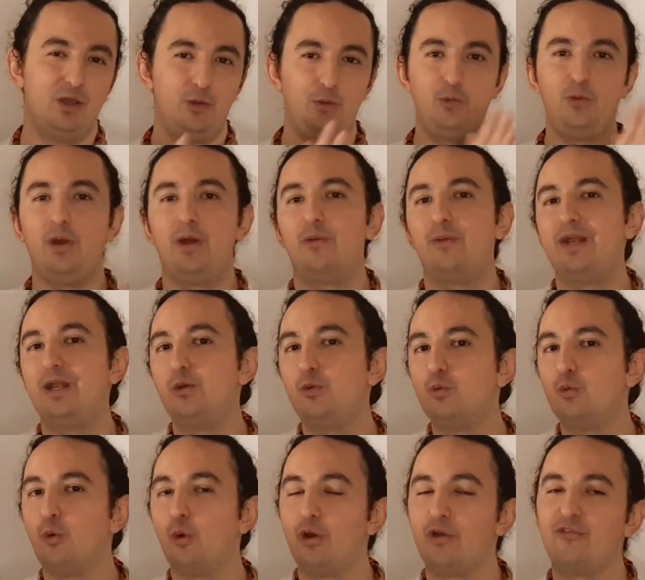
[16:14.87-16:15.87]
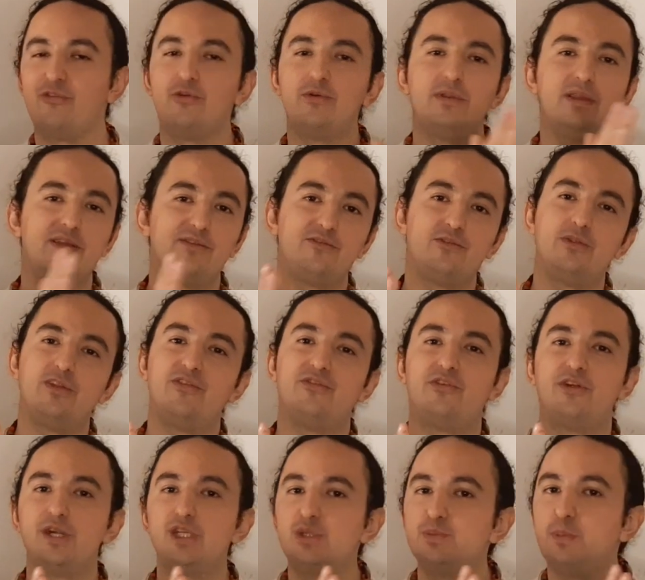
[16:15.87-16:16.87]
We already worked from the
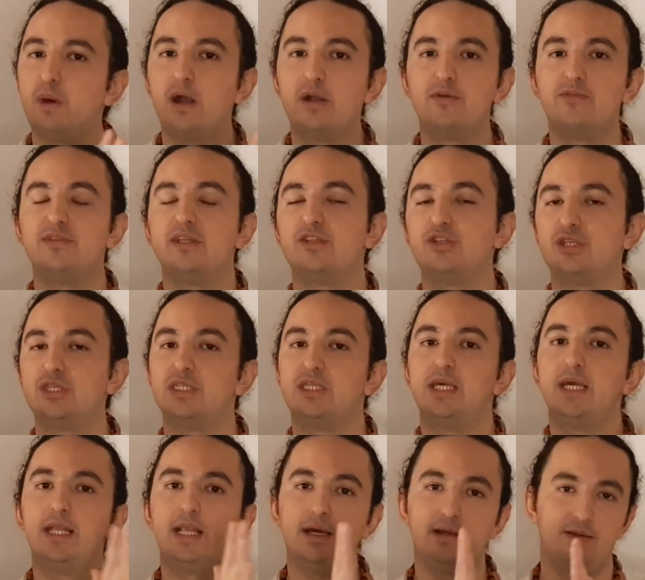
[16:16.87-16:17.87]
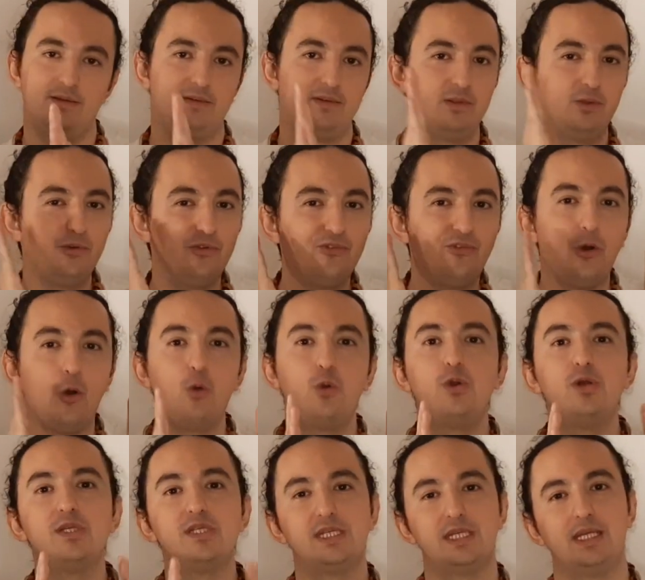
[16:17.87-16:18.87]
first part of the Trecena, no
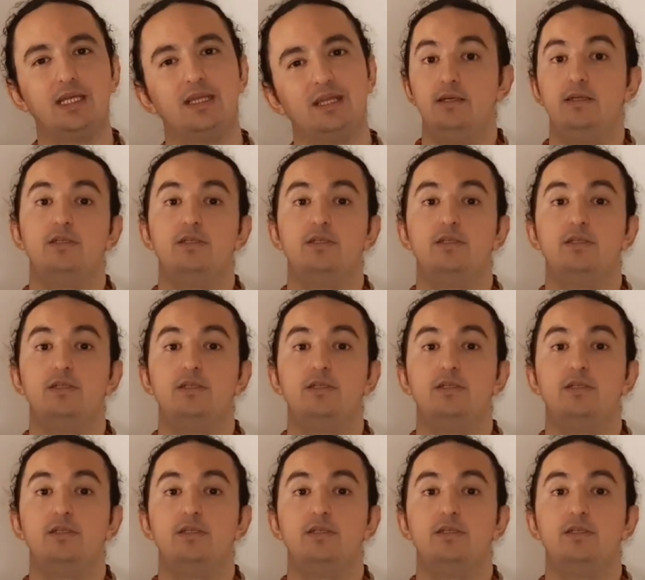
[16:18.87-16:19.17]
focusing.